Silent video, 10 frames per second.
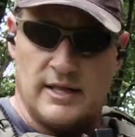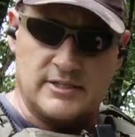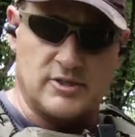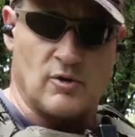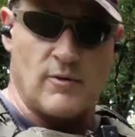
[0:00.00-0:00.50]

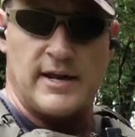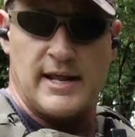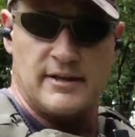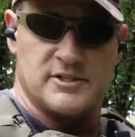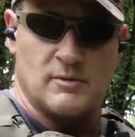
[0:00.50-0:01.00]
That's going to rain
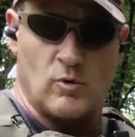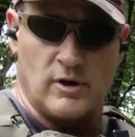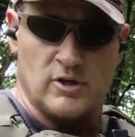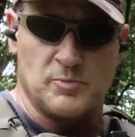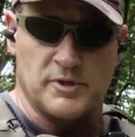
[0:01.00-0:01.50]
down
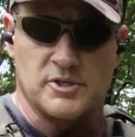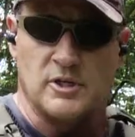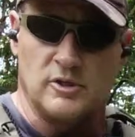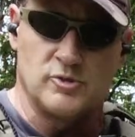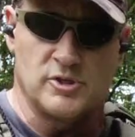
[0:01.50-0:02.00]
somewhere else, but it's
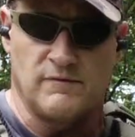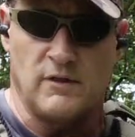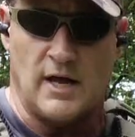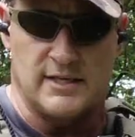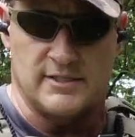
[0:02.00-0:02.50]
going to lose its
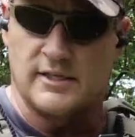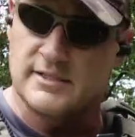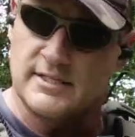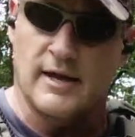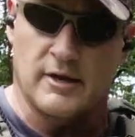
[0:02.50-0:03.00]
velocity.
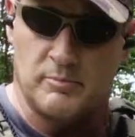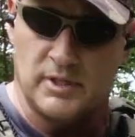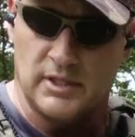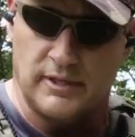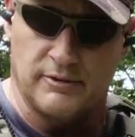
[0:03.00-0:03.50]
It's not going to
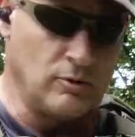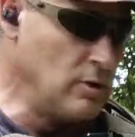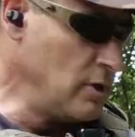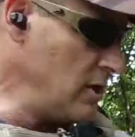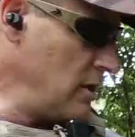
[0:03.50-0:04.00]
be lethal.